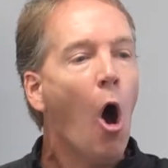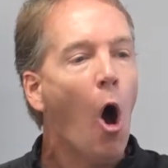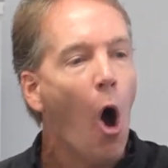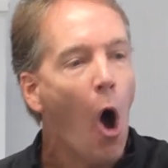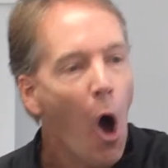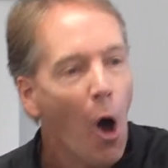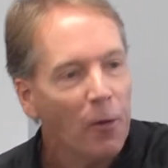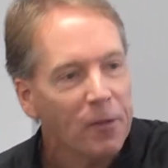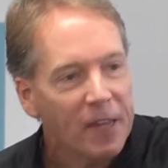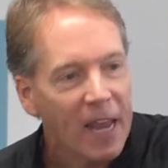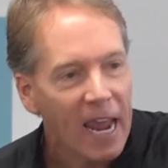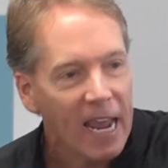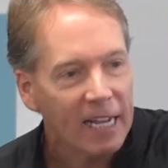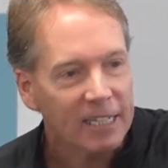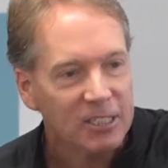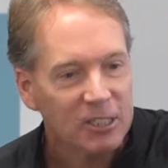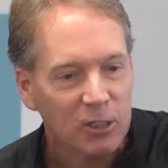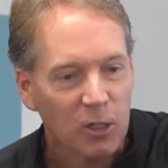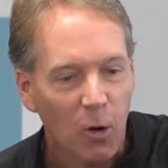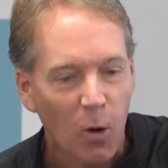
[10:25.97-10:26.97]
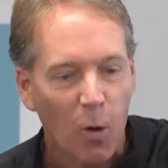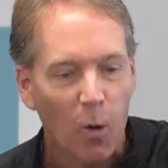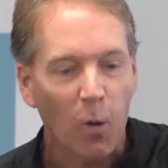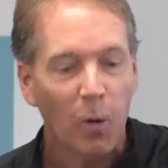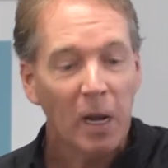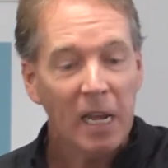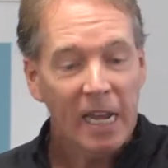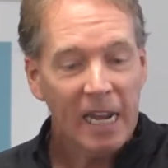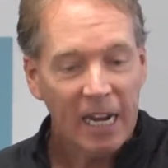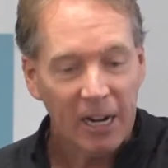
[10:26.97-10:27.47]
All day at
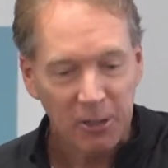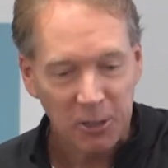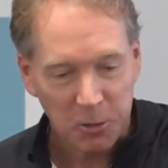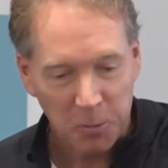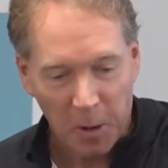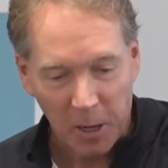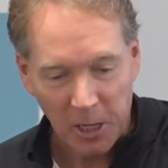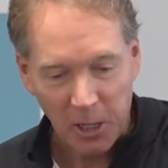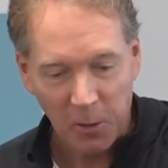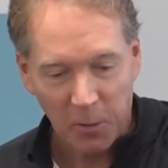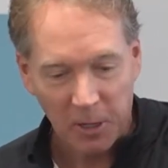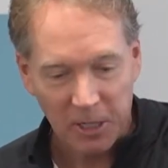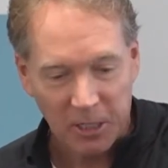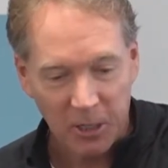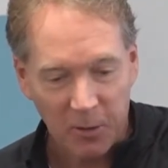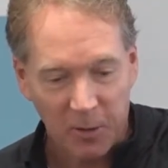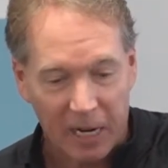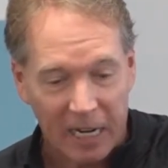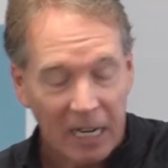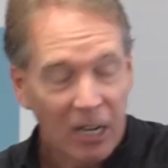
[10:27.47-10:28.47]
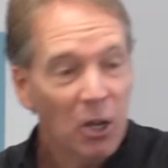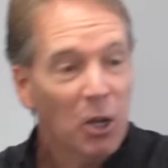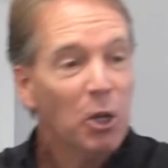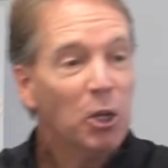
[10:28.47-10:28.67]
school, here's what you were doing.